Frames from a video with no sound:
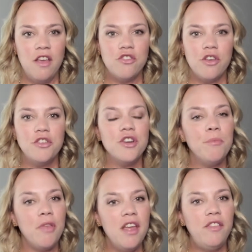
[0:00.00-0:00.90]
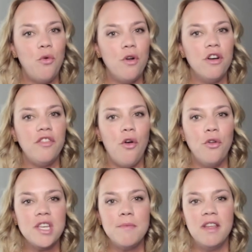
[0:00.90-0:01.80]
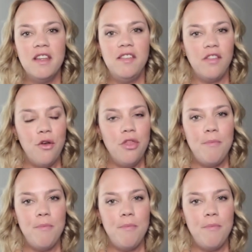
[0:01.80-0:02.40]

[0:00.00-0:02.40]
shelter-in-place orders ultimately slowed